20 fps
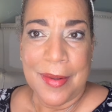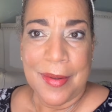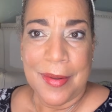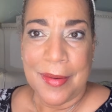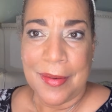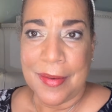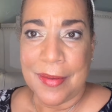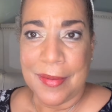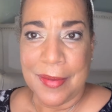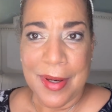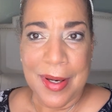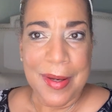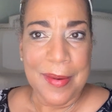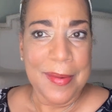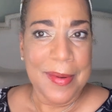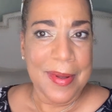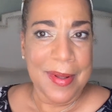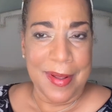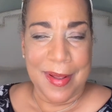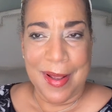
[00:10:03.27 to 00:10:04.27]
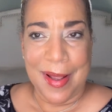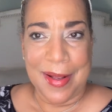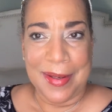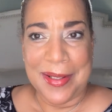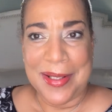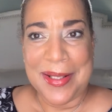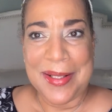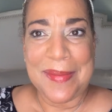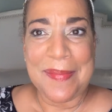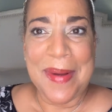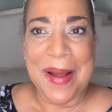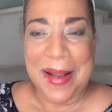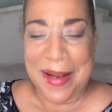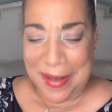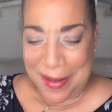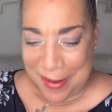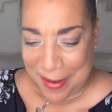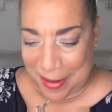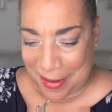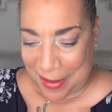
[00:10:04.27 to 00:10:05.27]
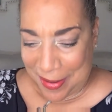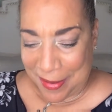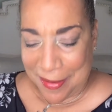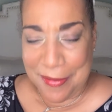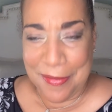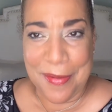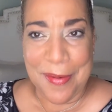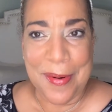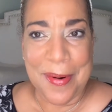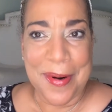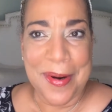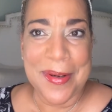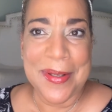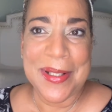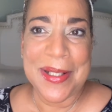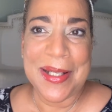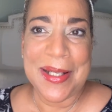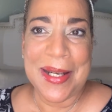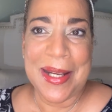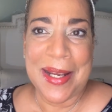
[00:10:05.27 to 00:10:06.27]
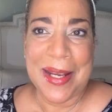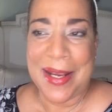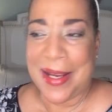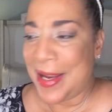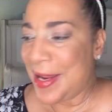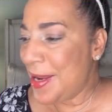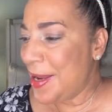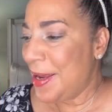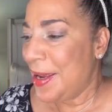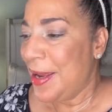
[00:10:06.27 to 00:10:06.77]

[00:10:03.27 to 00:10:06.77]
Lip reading: right, well, that is my look for today.